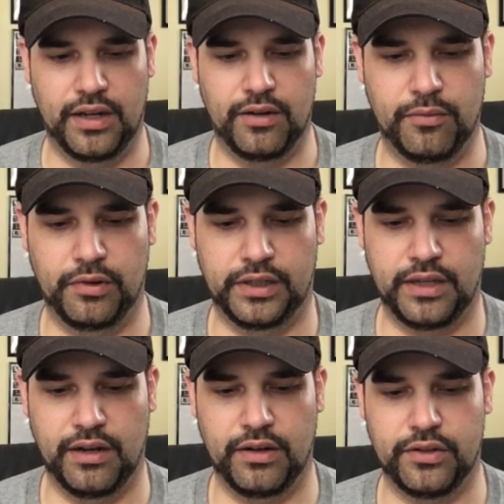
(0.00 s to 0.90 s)
I really
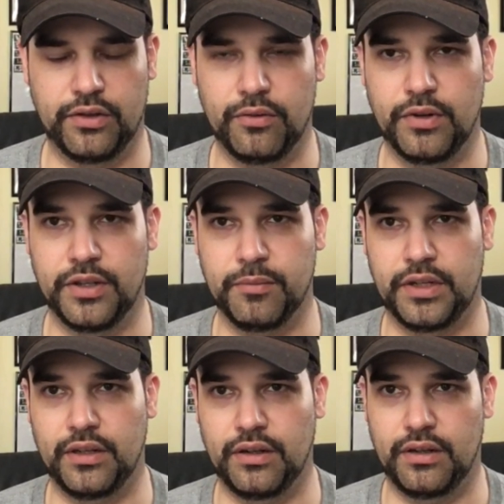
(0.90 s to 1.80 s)
carry two with
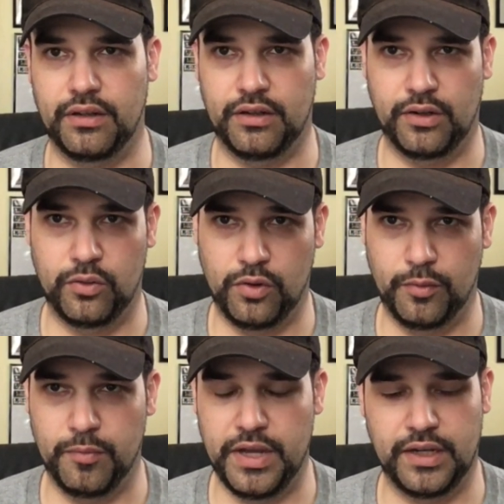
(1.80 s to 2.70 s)
me on a
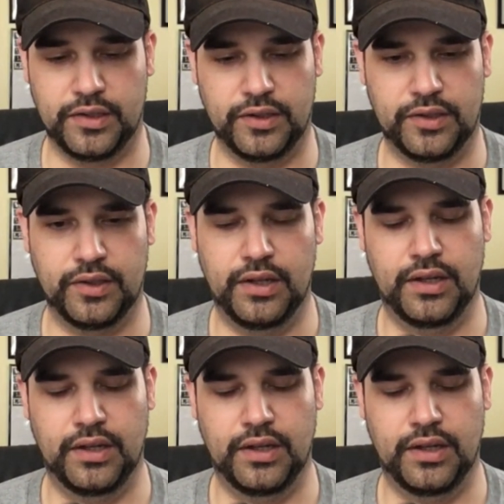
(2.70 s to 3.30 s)
normal basis.